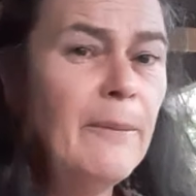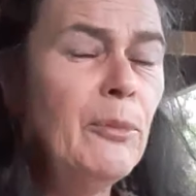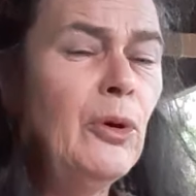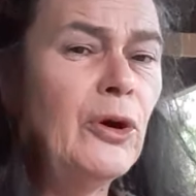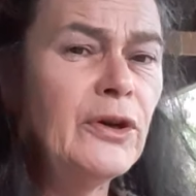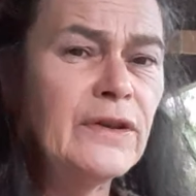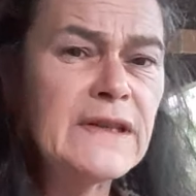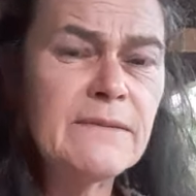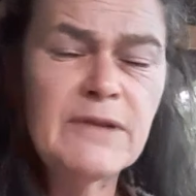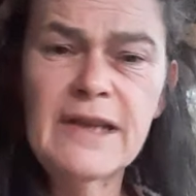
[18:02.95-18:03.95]
Mourned and
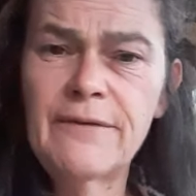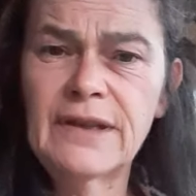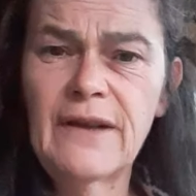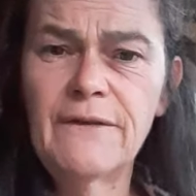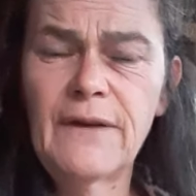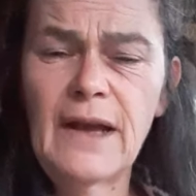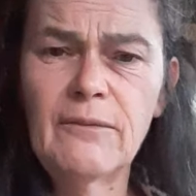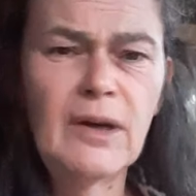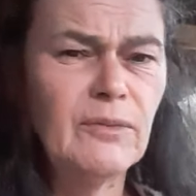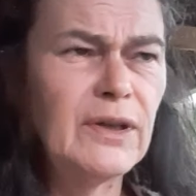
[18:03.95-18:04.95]
seven day fast.
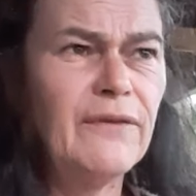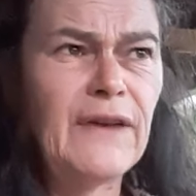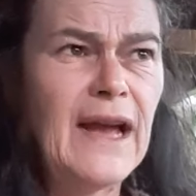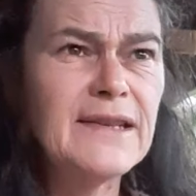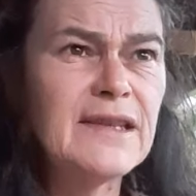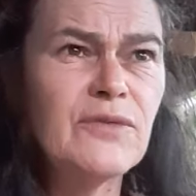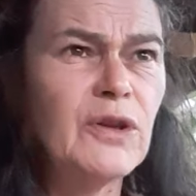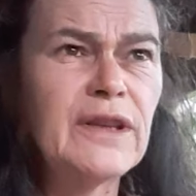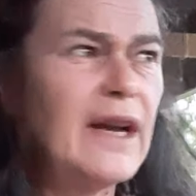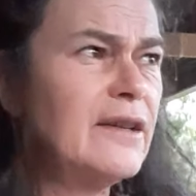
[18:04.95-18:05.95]
Well, they fasted
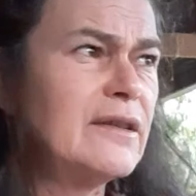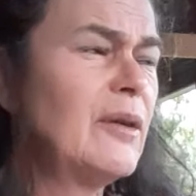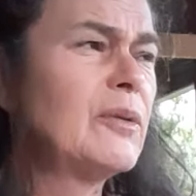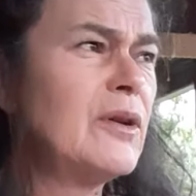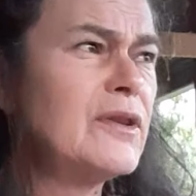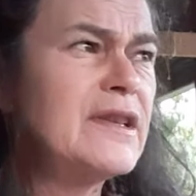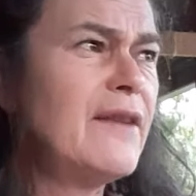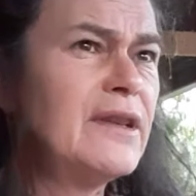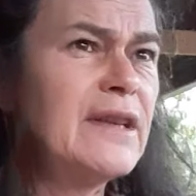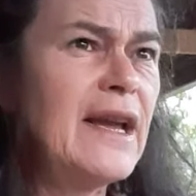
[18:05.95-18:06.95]
one night or oh, or
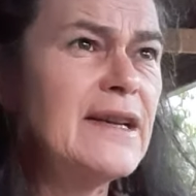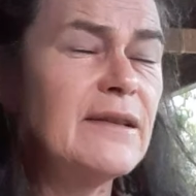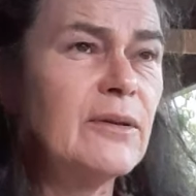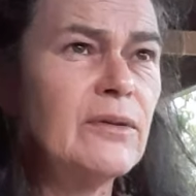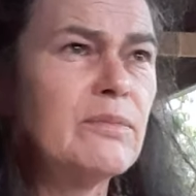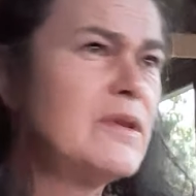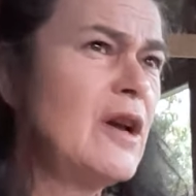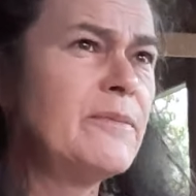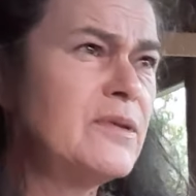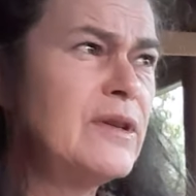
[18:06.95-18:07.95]
seven days or
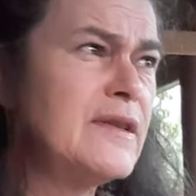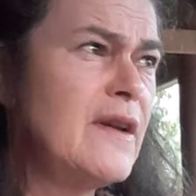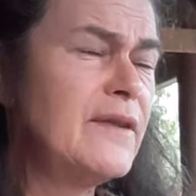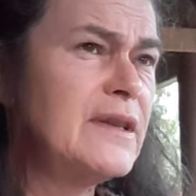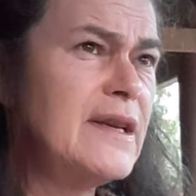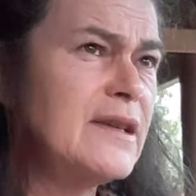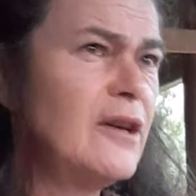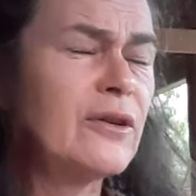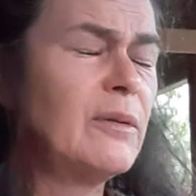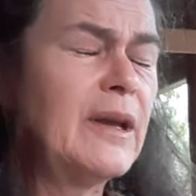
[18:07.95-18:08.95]
some seven days. I don't know.